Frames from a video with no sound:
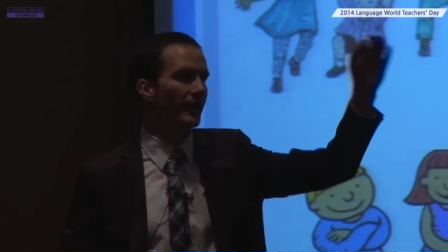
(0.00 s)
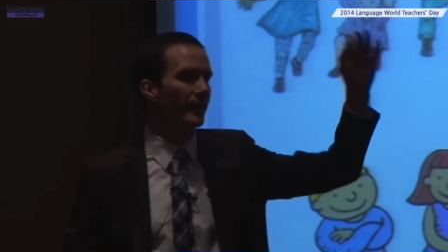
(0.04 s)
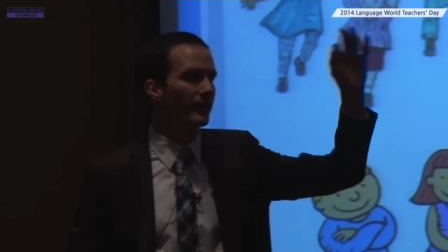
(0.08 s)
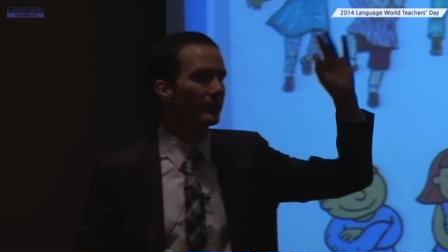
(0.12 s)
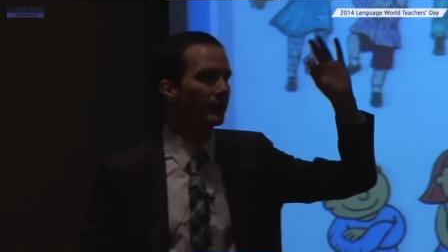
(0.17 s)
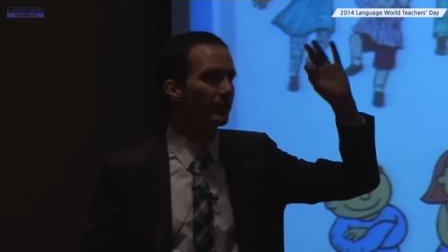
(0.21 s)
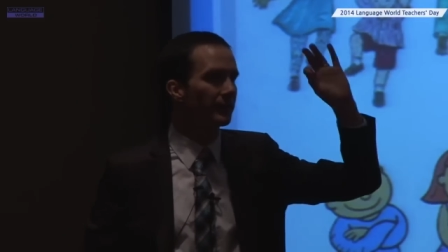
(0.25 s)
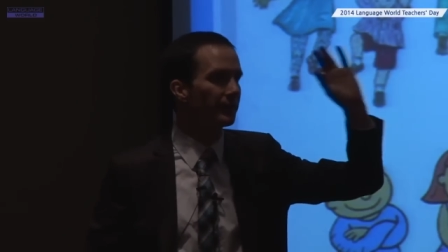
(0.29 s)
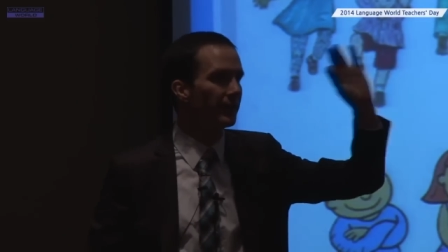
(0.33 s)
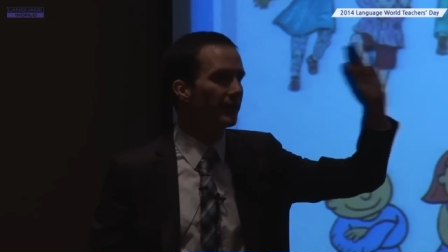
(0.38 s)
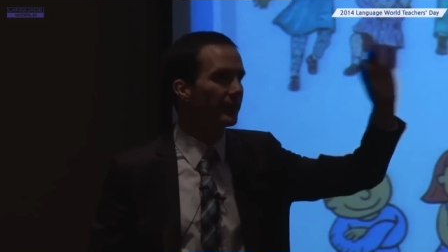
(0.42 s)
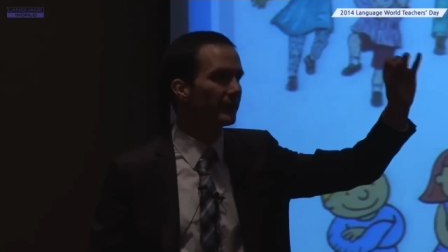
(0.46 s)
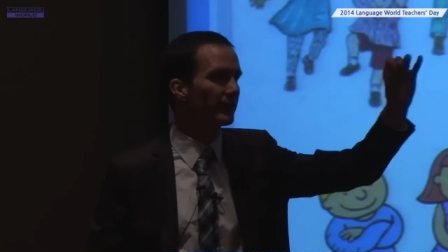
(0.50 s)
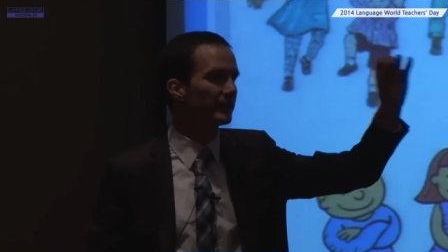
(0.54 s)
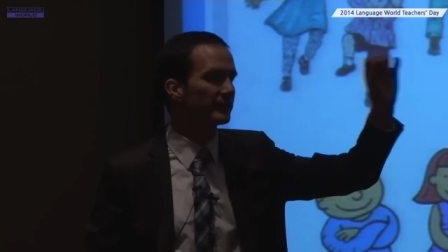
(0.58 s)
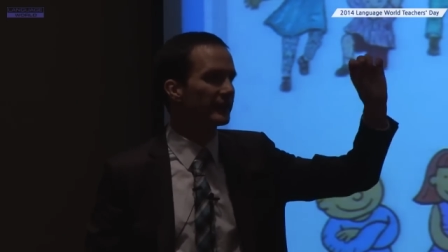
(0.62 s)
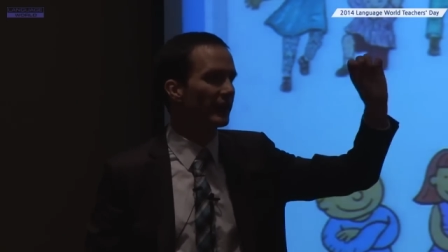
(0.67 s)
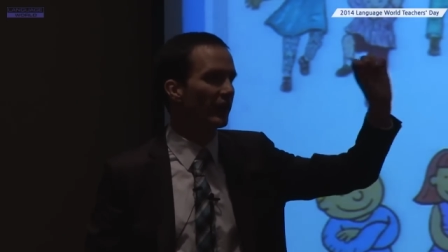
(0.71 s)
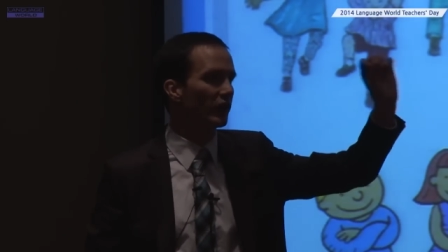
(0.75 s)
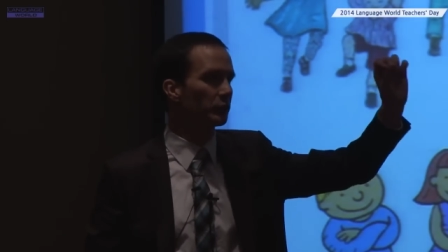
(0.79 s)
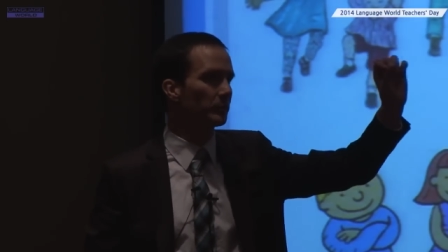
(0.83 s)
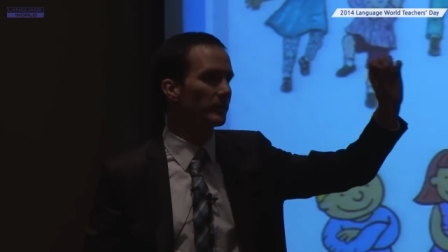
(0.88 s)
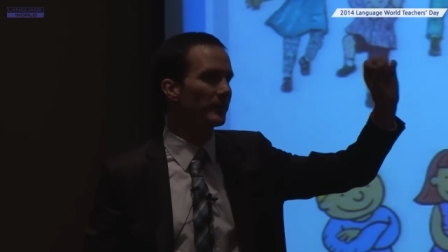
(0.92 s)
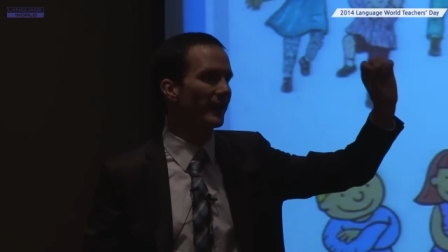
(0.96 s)
the thing that
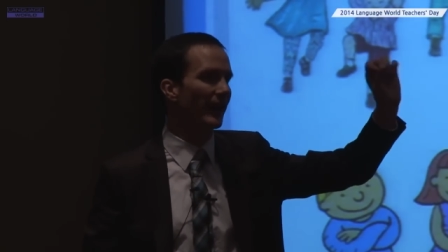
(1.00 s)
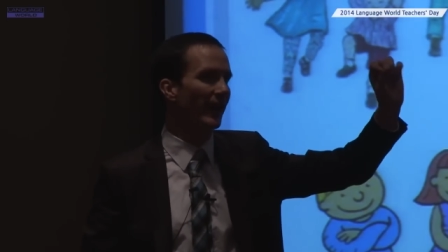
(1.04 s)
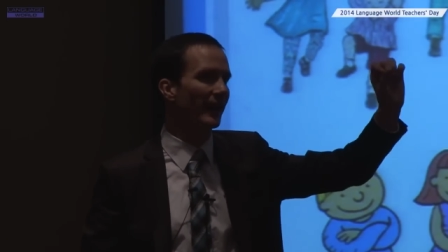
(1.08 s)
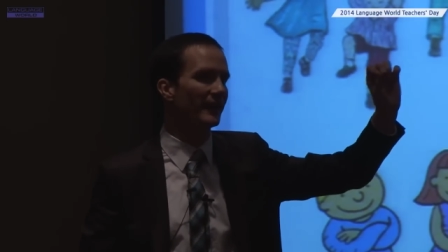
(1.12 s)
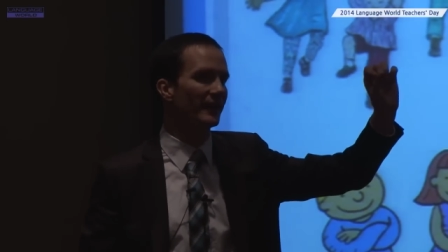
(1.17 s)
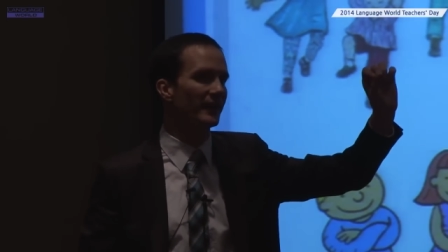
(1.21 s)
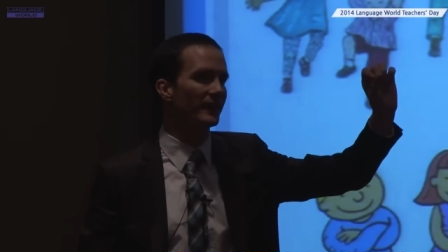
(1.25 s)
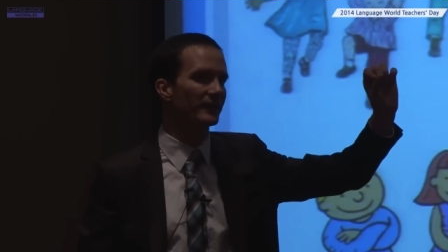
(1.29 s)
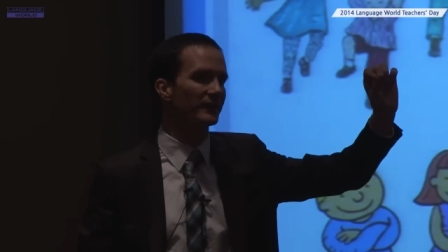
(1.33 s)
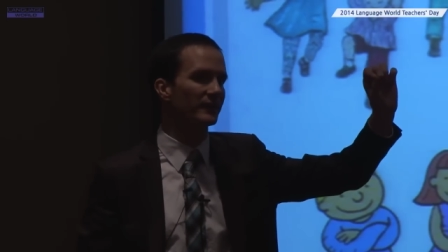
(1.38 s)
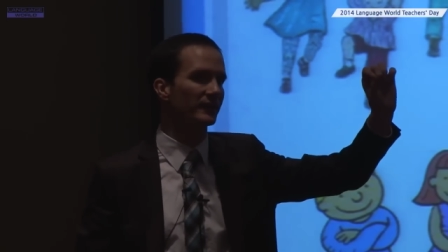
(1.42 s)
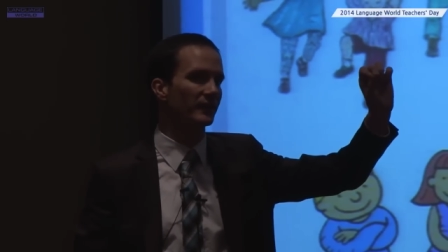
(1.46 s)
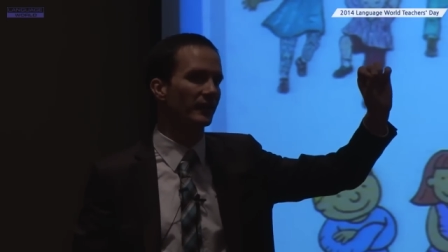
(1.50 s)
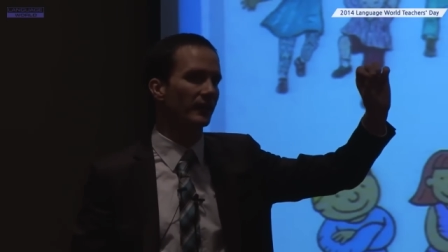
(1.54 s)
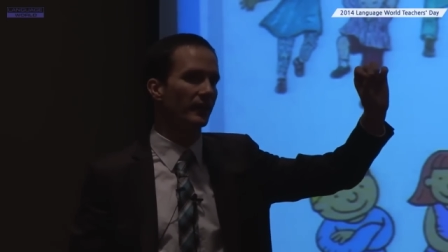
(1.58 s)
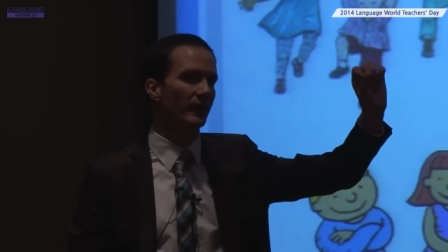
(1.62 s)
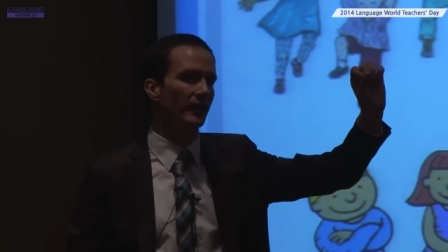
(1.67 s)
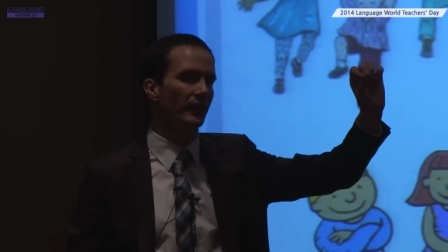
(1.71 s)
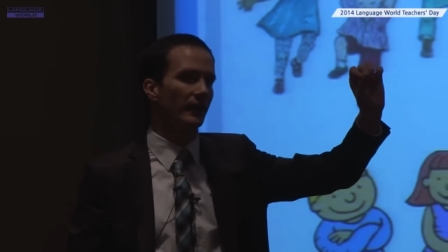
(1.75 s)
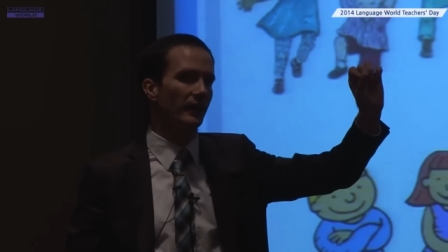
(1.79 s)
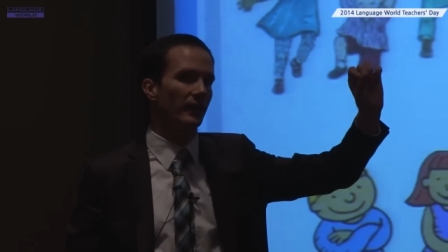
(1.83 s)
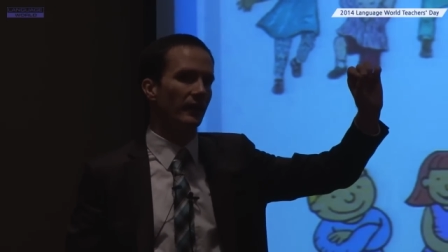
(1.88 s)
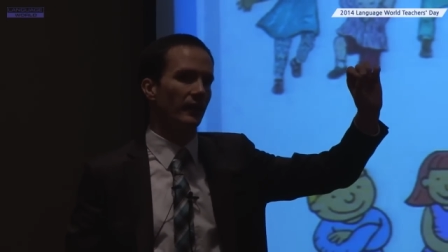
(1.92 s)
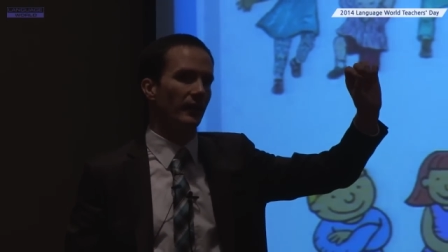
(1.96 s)
tells me that is,
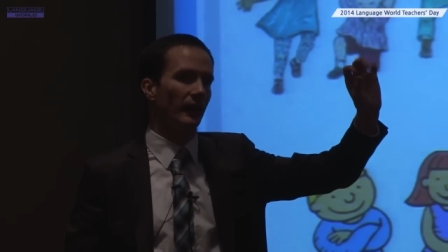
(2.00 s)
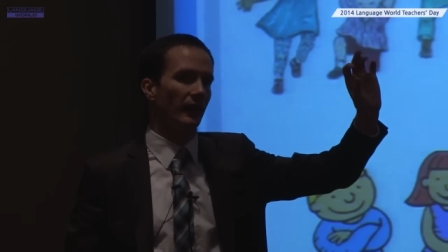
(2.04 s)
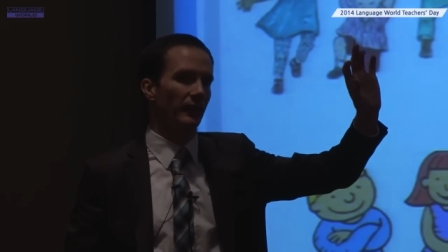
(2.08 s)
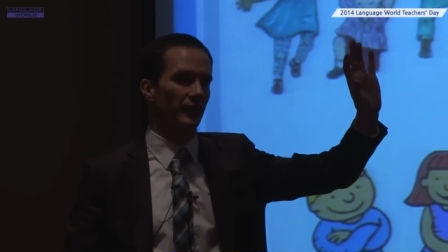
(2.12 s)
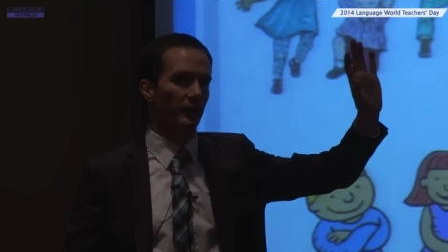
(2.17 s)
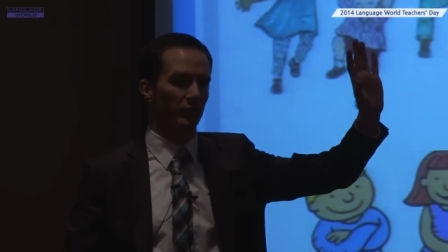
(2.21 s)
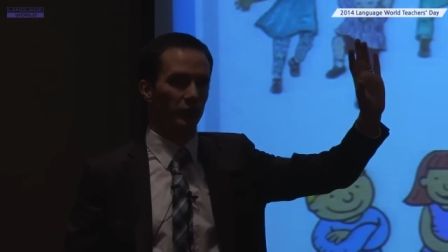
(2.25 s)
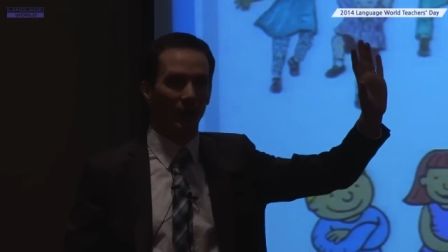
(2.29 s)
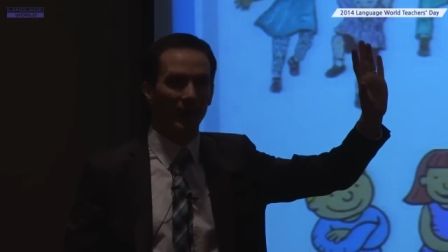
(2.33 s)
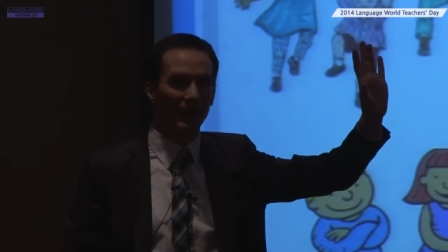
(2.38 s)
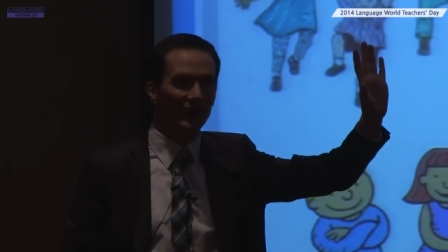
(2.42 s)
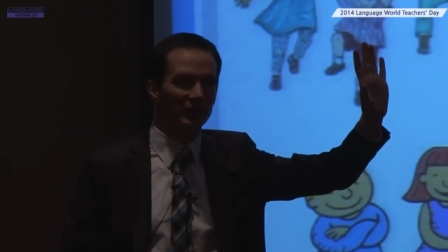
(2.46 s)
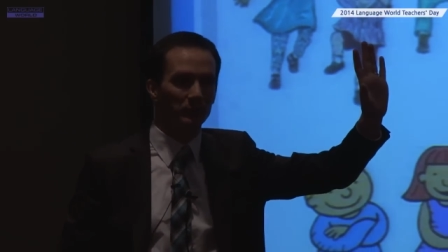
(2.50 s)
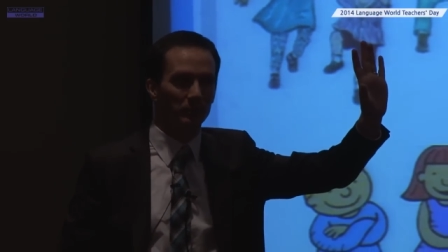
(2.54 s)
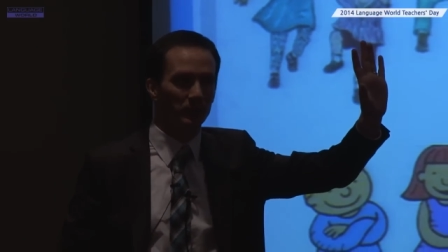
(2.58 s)
the greatest